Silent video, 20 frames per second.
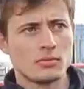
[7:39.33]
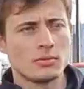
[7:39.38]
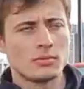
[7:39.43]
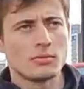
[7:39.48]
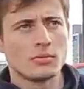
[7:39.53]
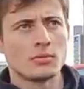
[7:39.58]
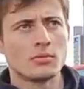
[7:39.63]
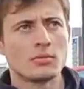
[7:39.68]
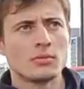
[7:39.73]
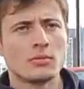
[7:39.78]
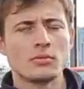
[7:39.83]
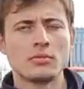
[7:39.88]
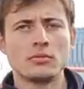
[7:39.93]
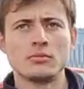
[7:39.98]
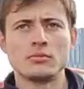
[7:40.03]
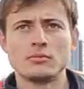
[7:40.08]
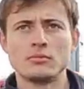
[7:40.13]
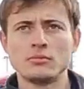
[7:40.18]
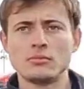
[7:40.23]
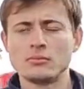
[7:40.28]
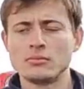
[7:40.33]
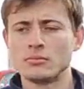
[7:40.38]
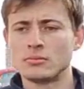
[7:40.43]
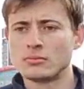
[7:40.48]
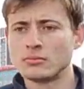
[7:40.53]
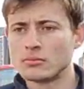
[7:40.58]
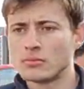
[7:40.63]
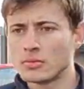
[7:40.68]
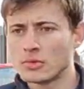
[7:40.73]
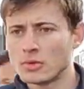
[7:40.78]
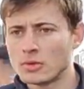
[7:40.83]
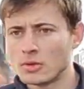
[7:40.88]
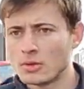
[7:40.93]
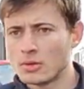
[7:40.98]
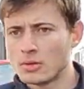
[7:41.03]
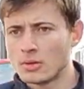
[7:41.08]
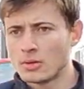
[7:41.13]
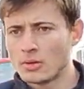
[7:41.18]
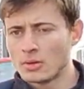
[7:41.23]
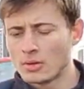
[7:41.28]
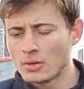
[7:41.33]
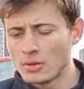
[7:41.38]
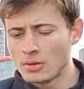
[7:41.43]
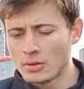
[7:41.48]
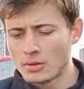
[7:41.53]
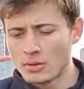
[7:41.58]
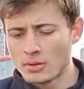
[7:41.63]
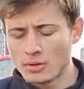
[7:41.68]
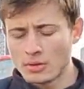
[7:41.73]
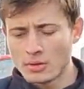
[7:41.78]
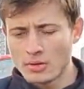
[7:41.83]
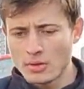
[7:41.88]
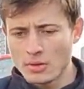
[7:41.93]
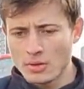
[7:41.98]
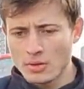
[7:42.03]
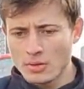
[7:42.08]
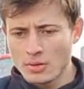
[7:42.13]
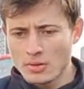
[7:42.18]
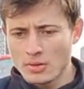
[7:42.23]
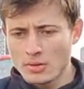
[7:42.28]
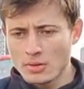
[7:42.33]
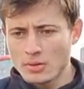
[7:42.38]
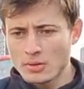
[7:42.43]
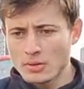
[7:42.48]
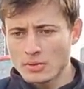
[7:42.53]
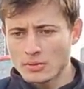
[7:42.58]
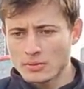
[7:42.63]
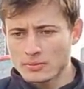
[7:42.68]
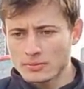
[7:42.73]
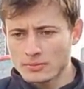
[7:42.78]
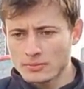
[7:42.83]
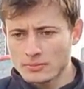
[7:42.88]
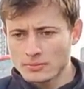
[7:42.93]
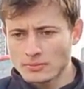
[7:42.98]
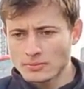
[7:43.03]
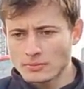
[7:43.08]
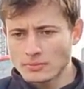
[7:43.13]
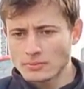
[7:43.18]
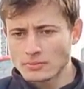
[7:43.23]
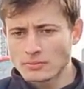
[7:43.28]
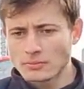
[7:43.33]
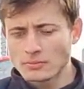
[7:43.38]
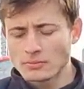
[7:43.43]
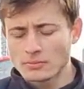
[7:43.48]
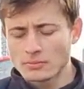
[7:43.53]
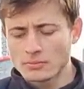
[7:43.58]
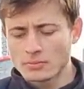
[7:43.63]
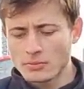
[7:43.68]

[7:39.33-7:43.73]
This person isn't speaking.